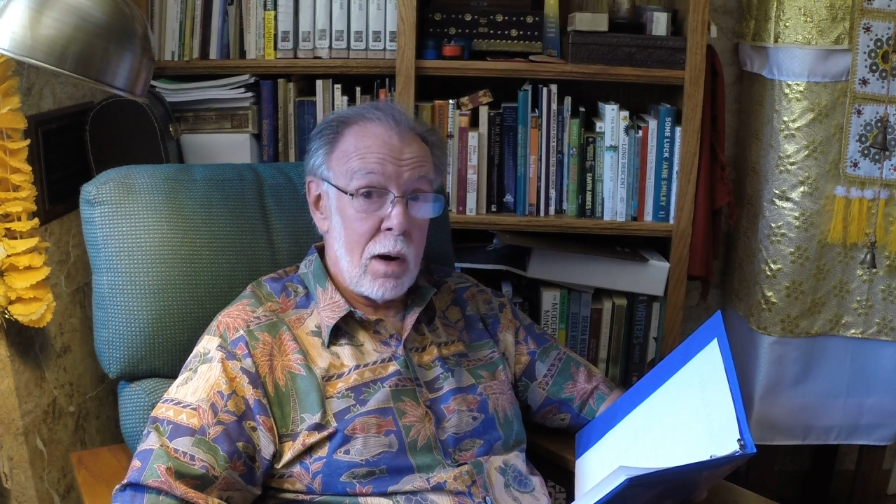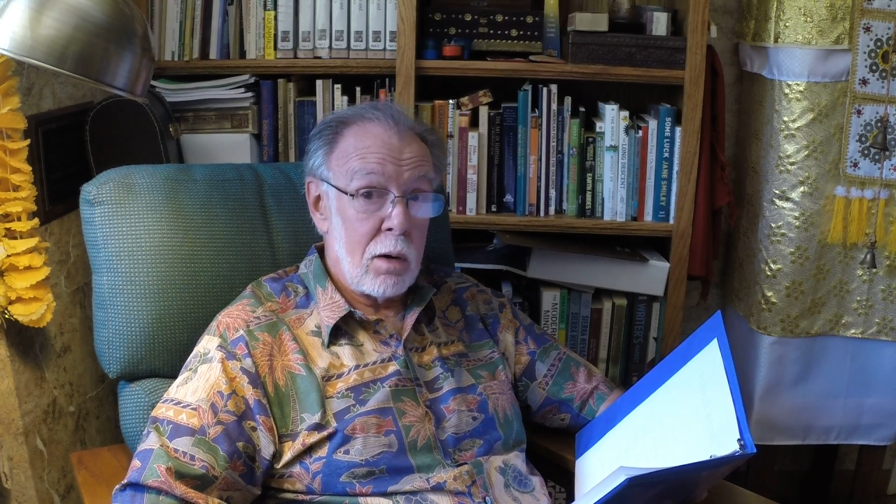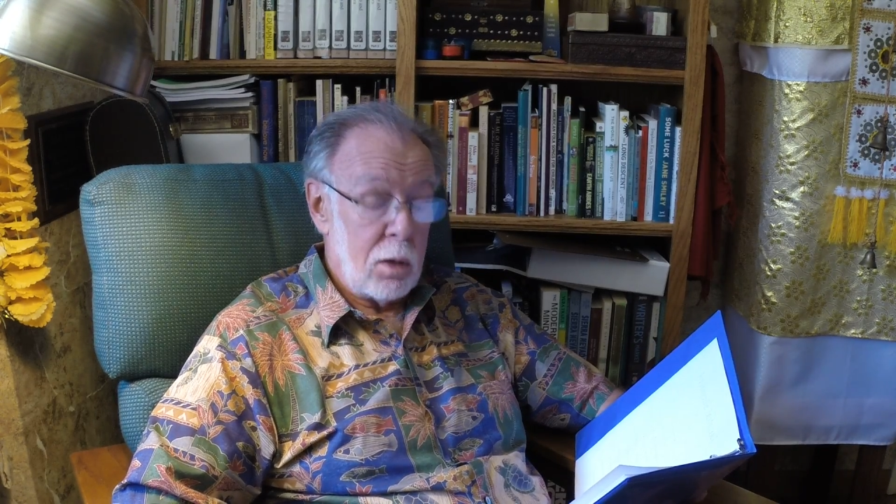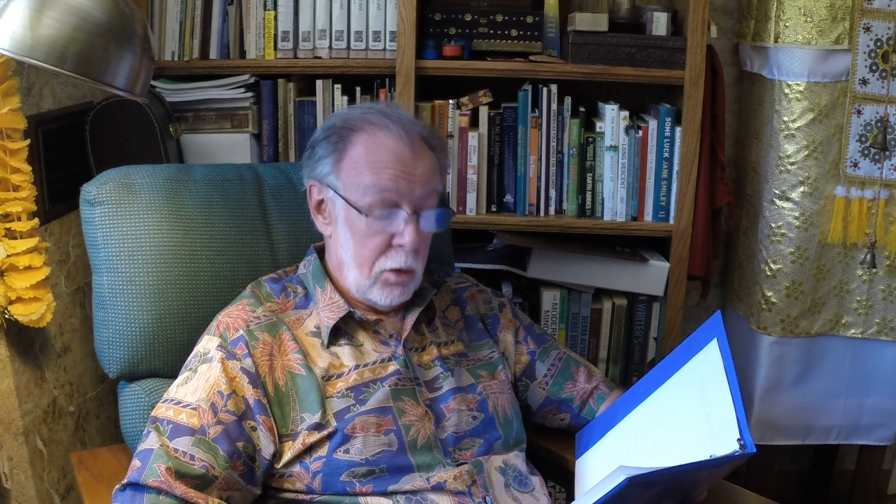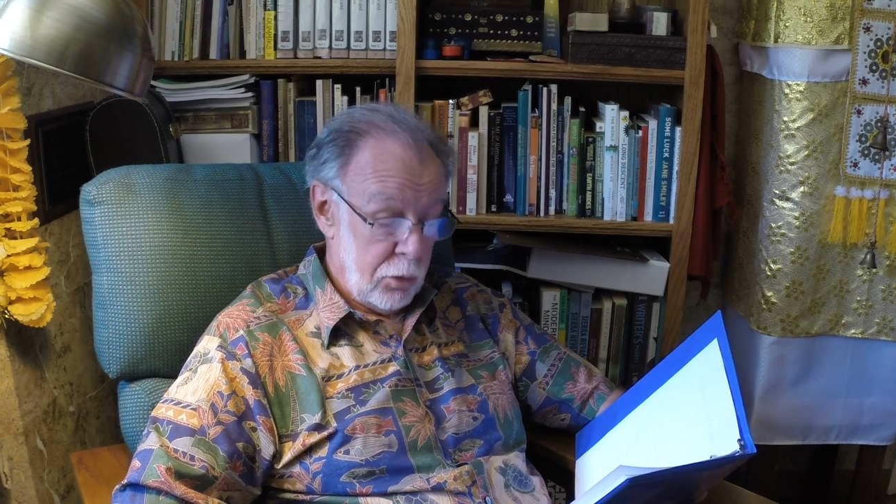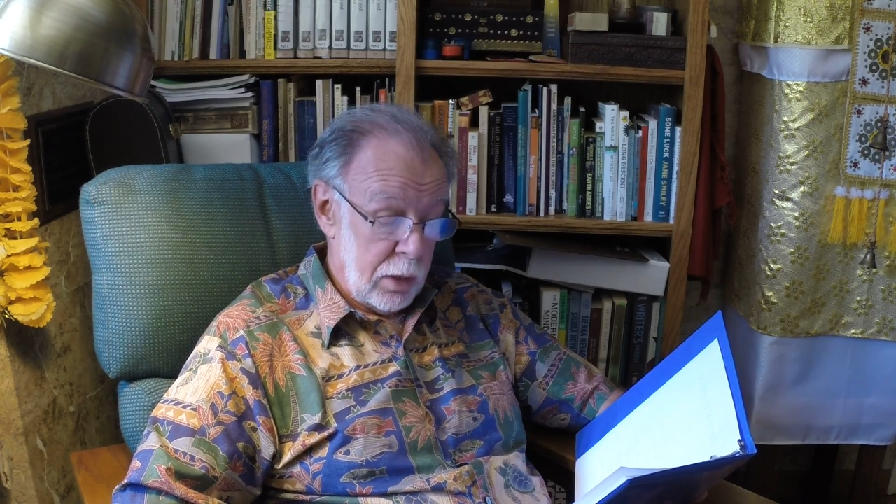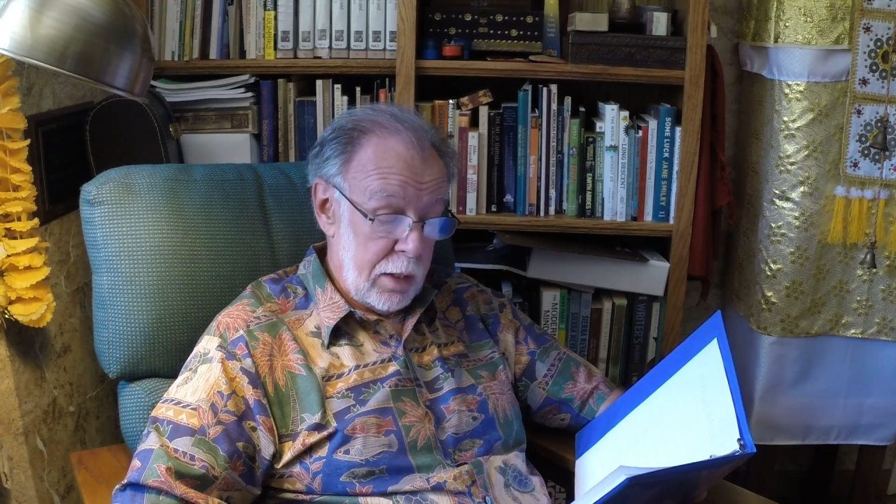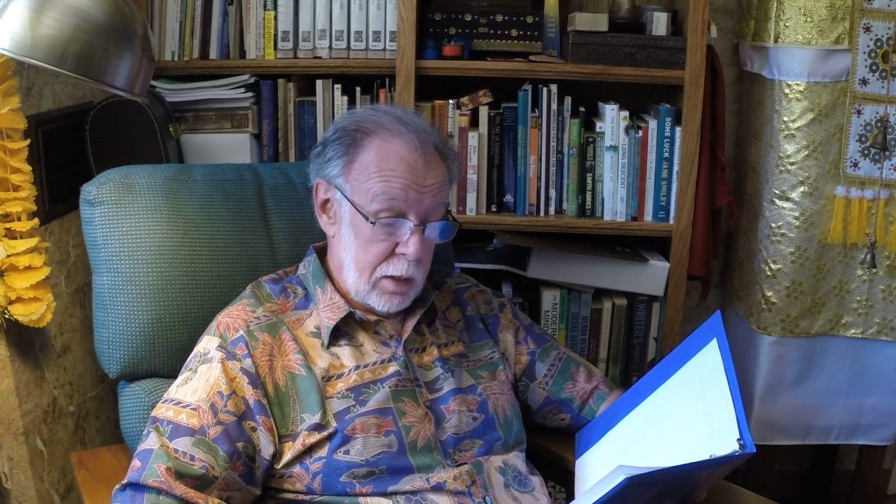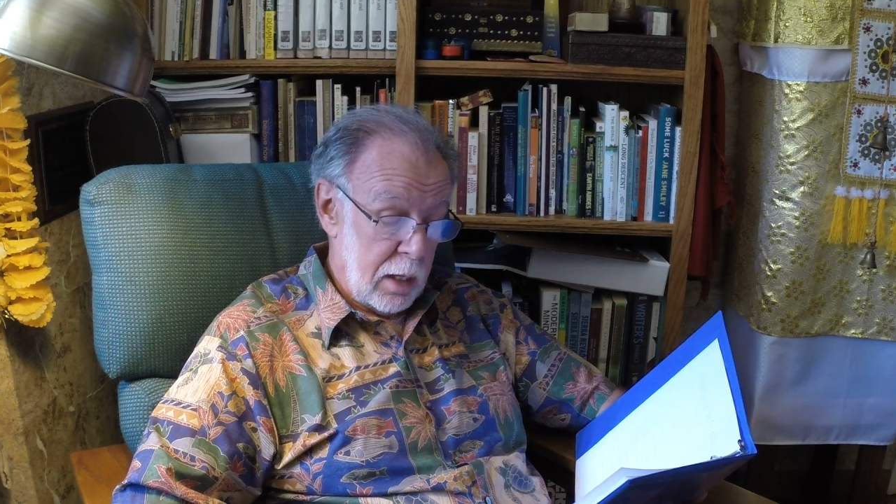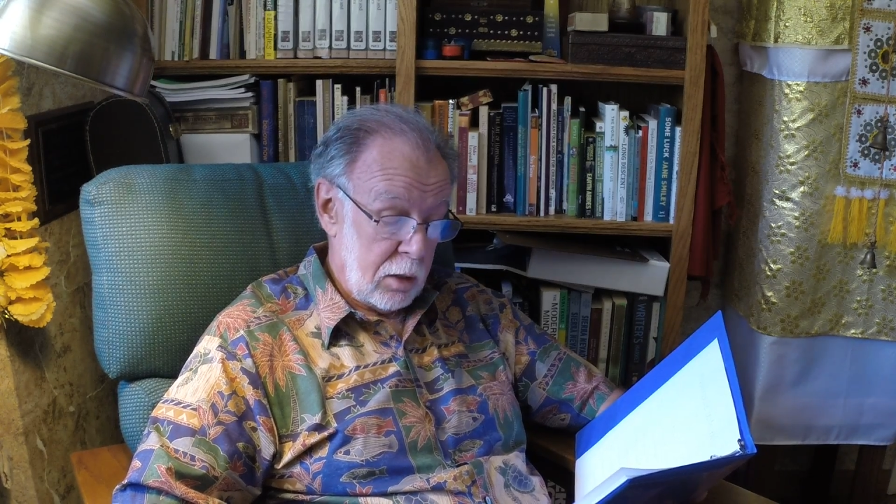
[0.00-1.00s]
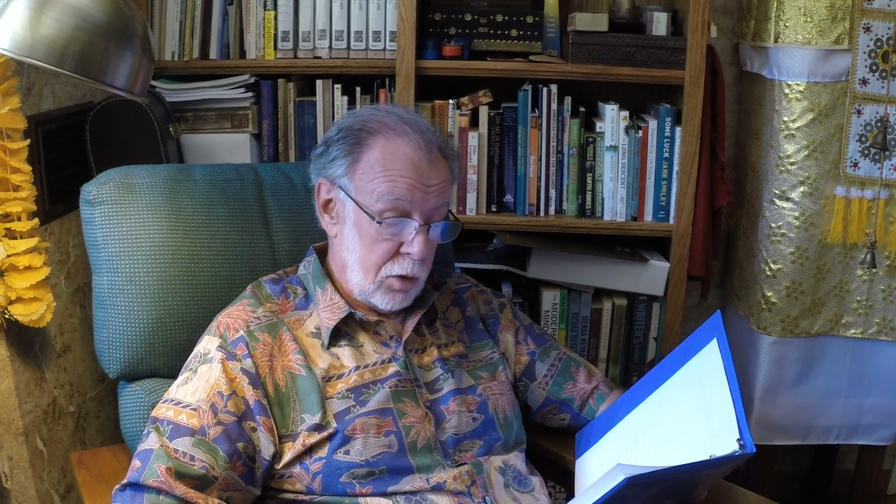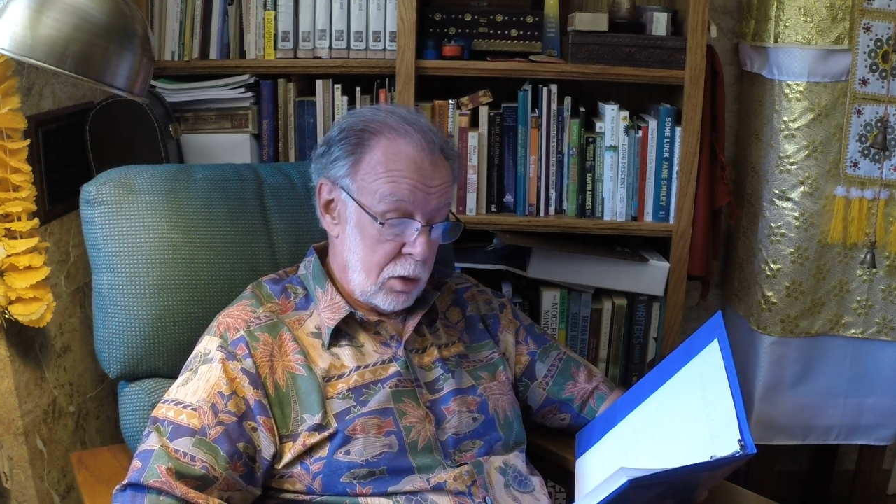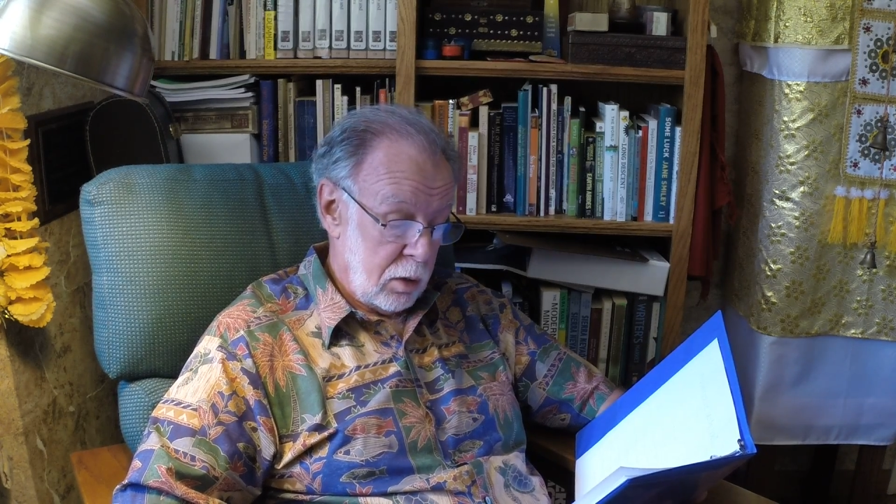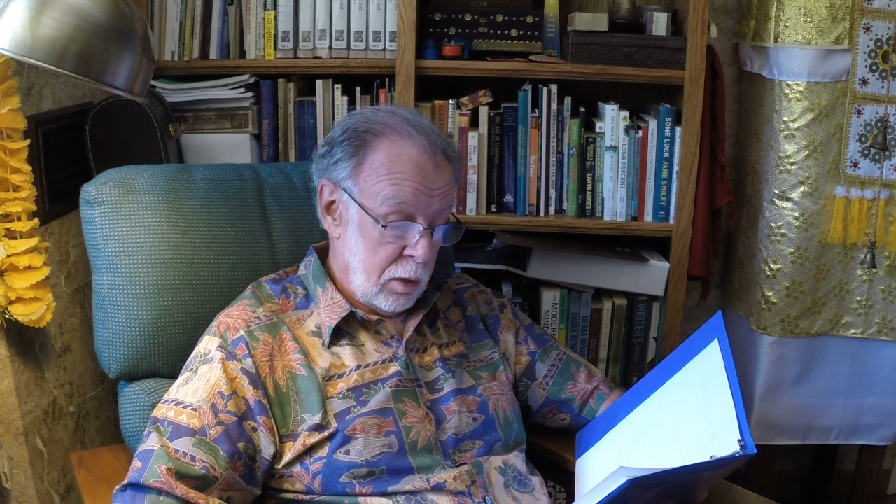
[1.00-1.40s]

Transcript: our only doctor,